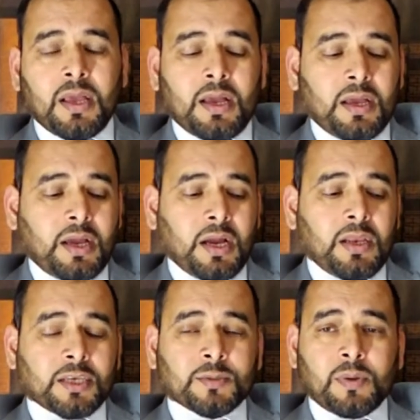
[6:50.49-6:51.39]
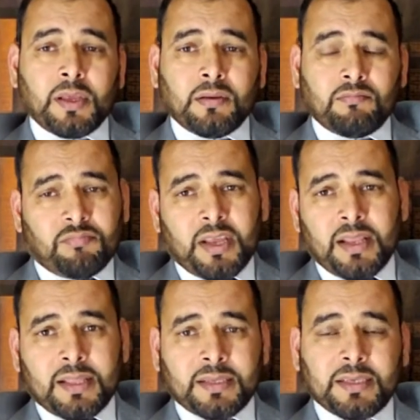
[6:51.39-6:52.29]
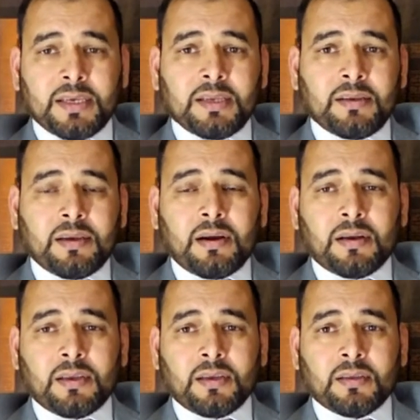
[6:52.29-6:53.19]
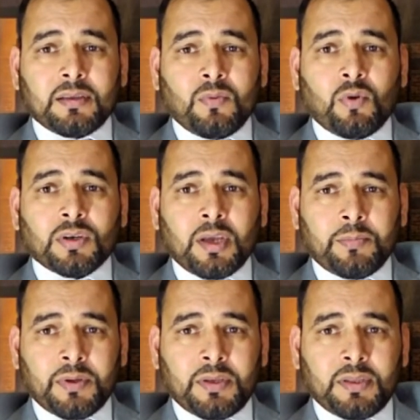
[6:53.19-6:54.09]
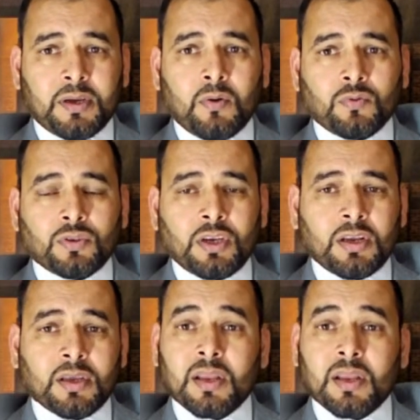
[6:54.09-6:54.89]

I'll explain another day regarding what happened in the court hearing,